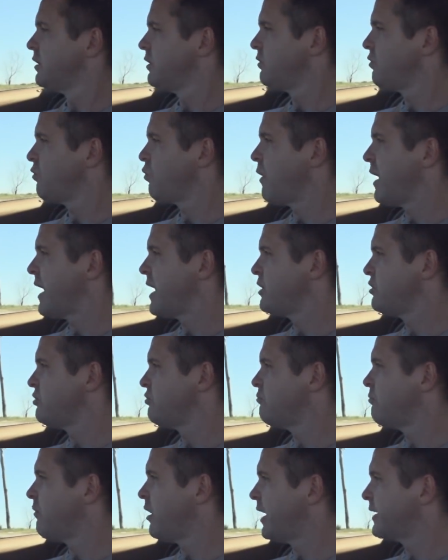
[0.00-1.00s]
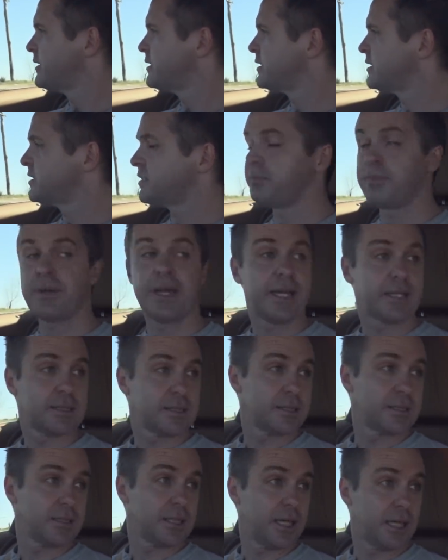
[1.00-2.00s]
the way you might
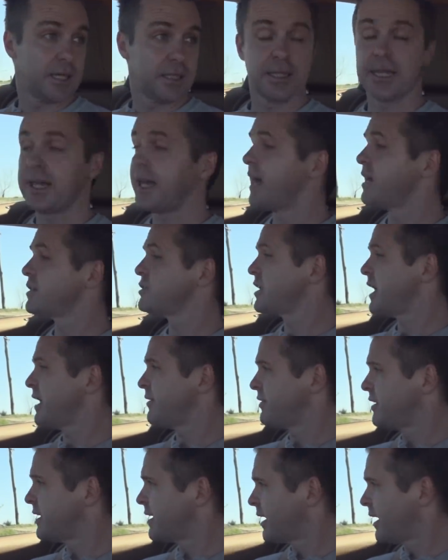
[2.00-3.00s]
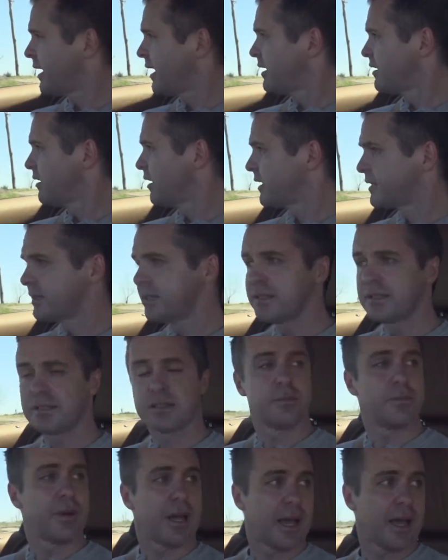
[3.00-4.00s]
expect a large, heavy car like
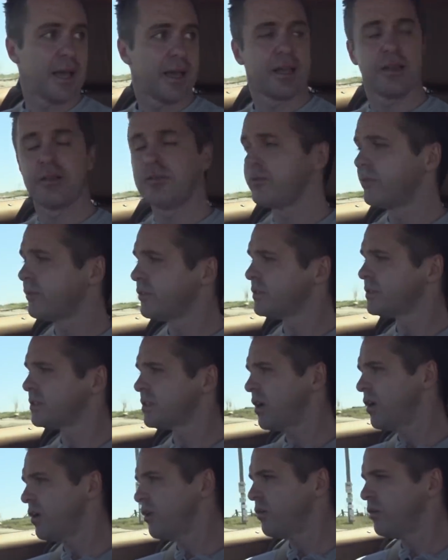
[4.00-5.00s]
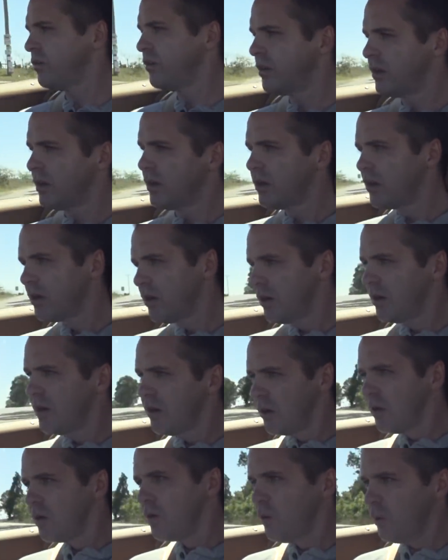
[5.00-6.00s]
this to behave. So,
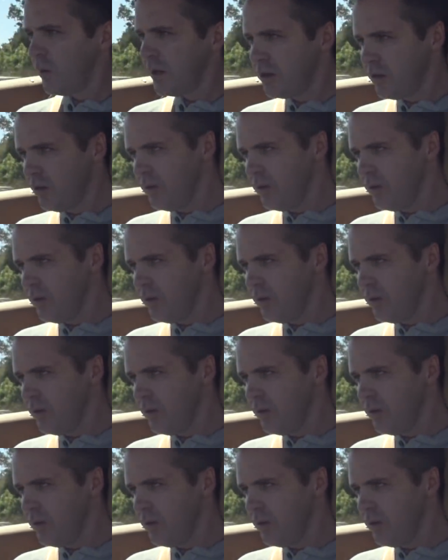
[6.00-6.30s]
when